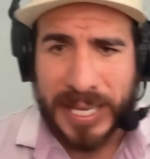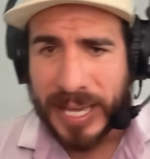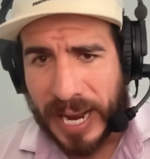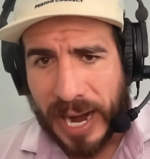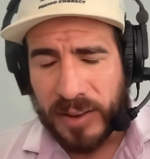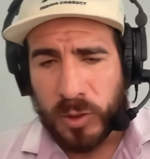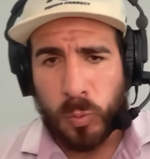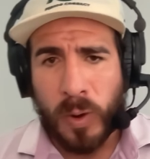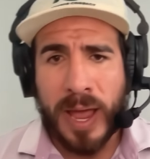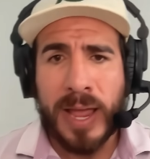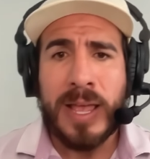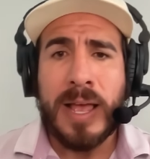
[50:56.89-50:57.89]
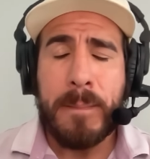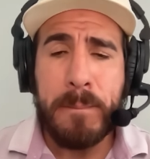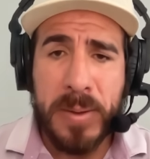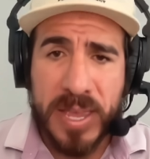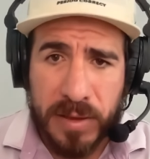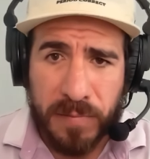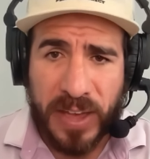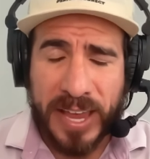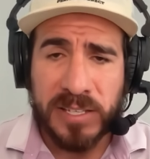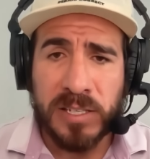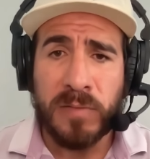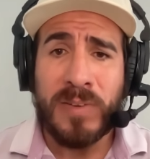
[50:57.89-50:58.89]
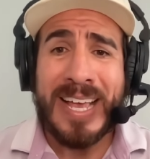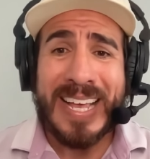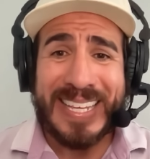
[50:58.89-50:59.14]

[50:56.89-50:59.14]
get out of the way, be evasive,